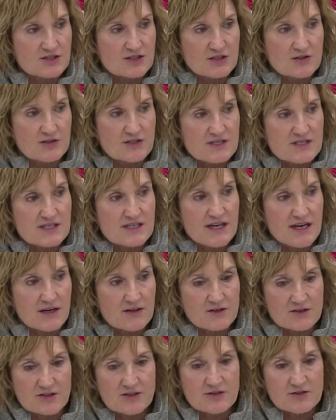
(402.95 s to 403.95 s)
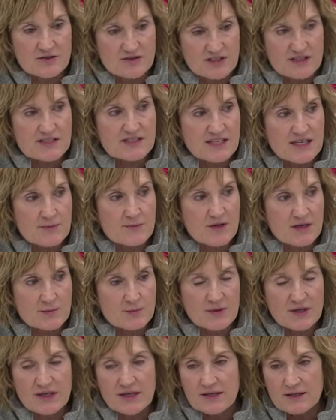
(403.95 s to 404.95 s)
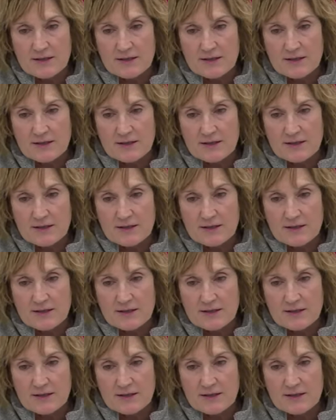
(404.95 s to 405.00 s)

year and see how good this team can be.